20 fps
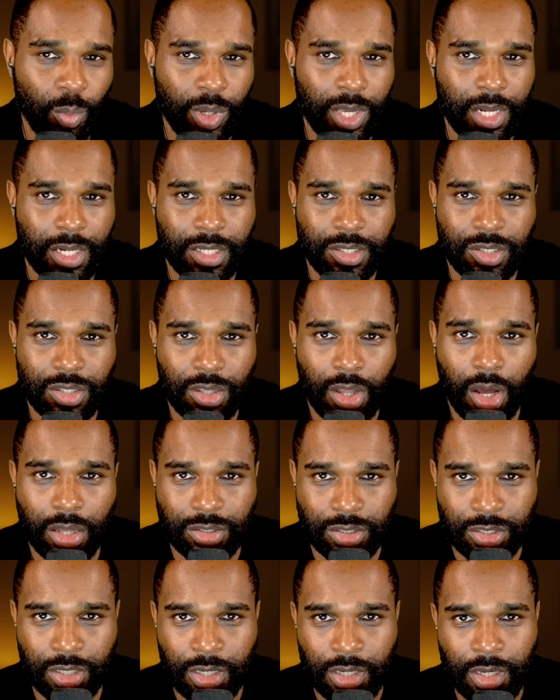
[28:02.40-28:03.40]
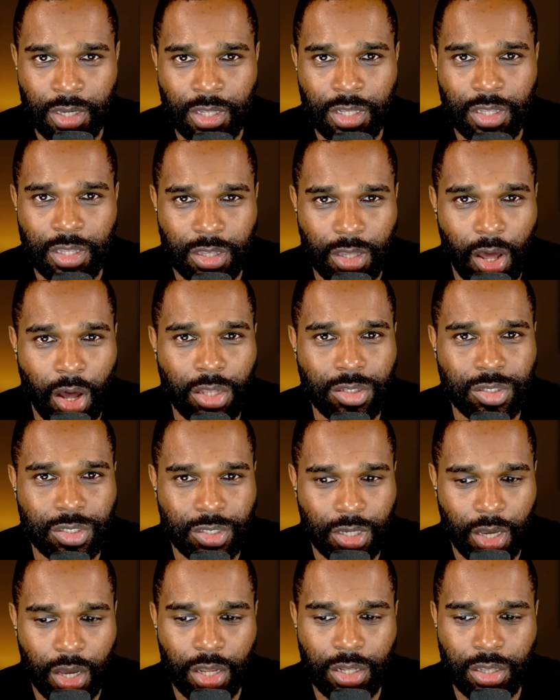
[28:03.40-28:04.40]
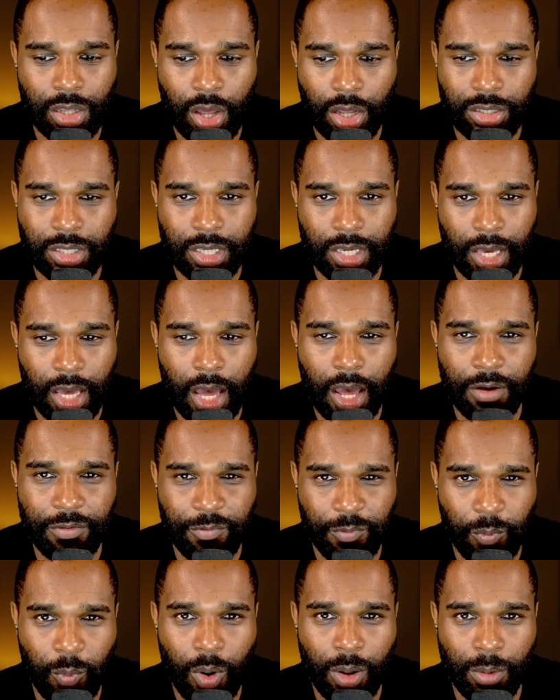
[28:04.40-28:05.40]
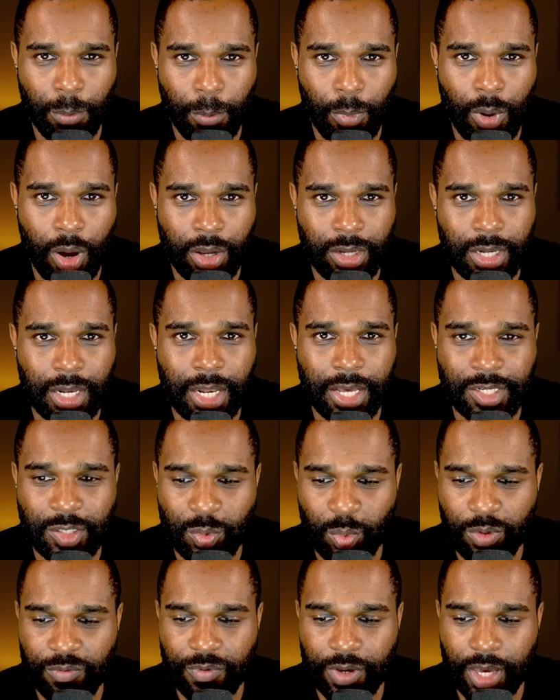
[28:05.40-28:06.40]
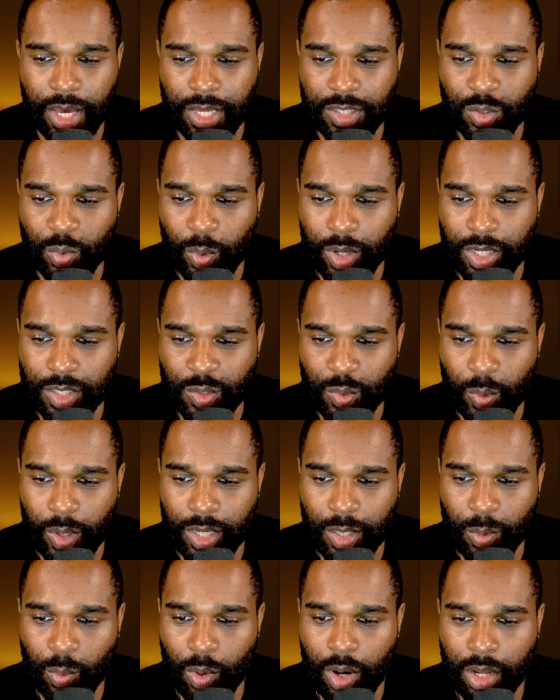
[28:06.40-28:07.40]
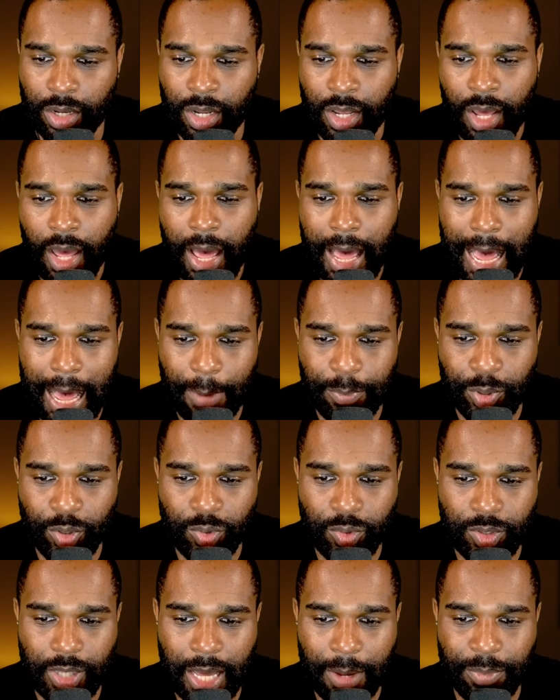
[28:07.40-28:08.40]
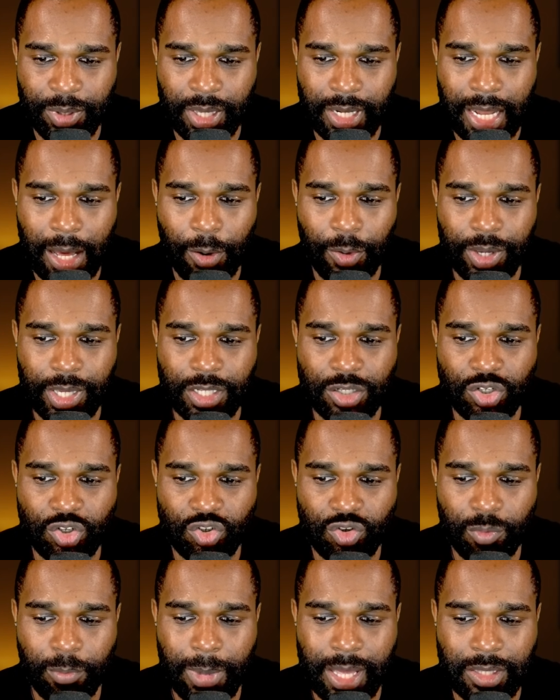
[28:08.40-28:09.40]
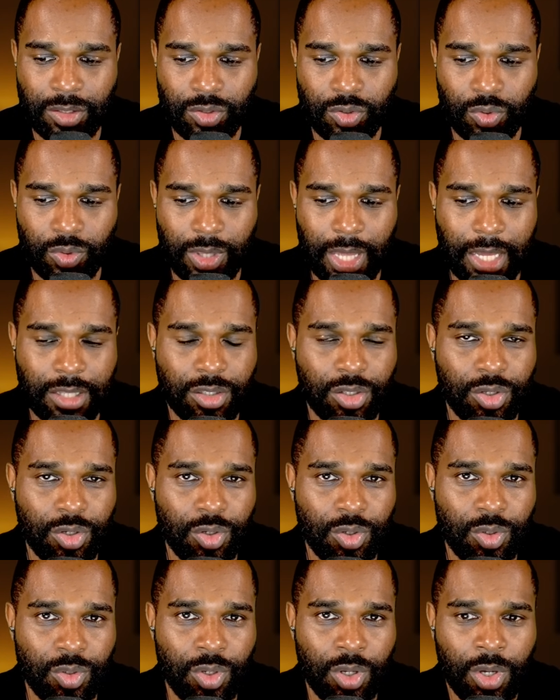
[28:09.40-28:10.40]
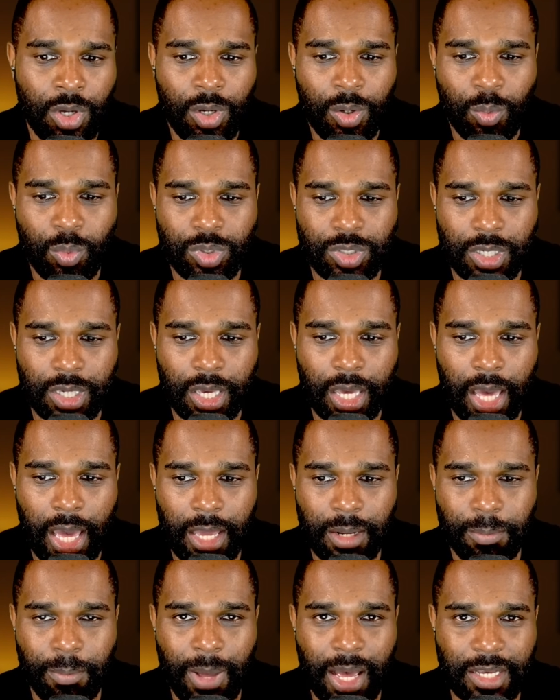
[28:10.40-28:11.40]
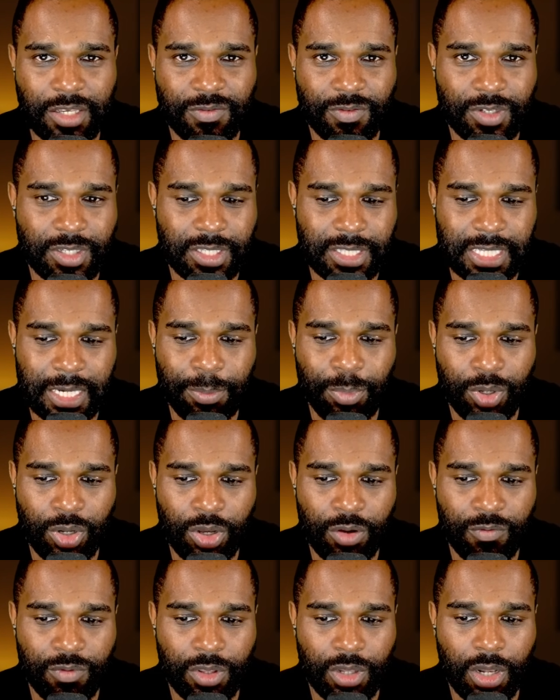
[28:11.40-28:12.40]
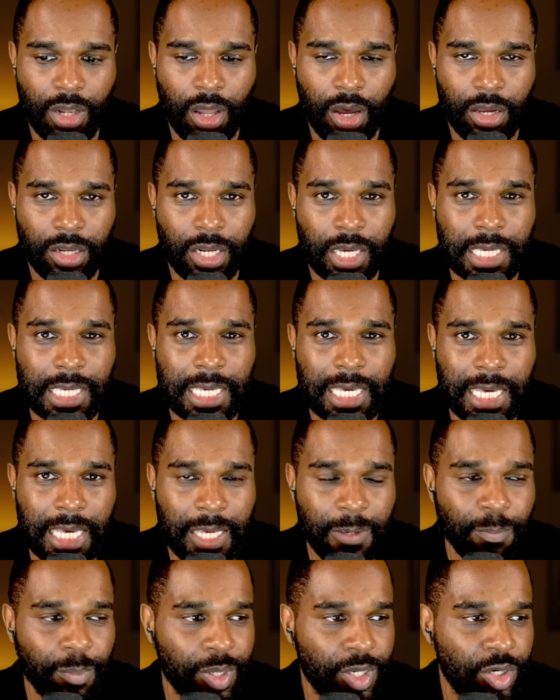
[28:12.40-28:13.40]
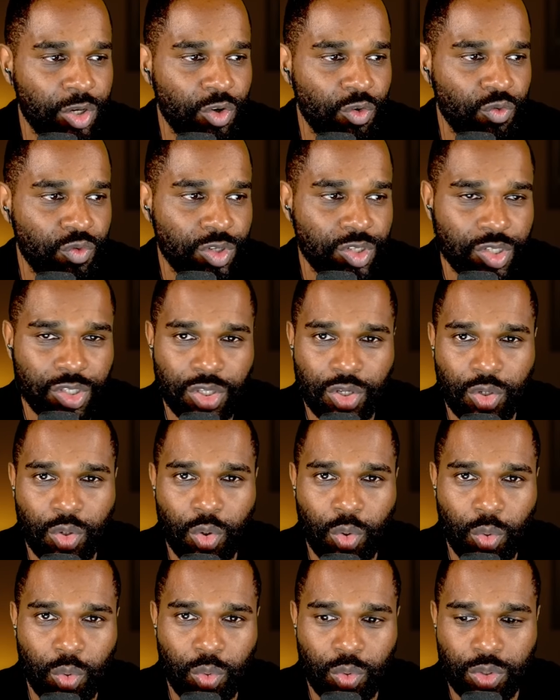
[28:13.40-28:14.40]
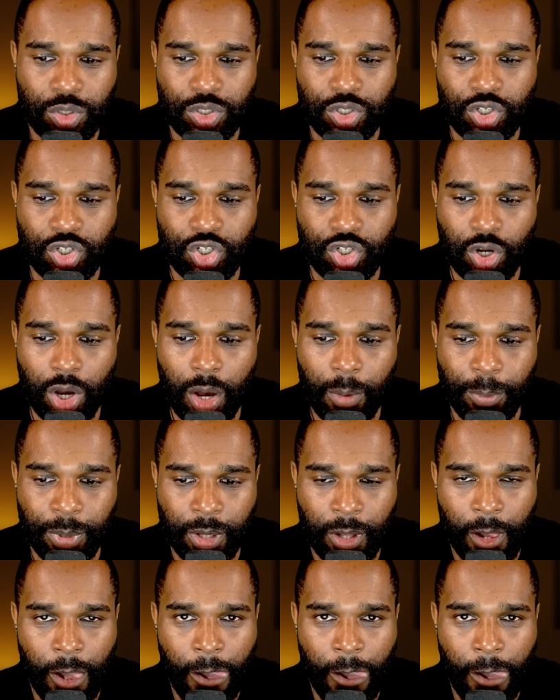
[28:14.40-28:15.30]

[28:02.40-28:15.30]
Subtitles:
Wheatley's not a noddy F1 mind, lest we forget 2021 Abu Dhabi and how instrumental that dude was in getting Max Verstappen over the line and keeping Christian Horner's job.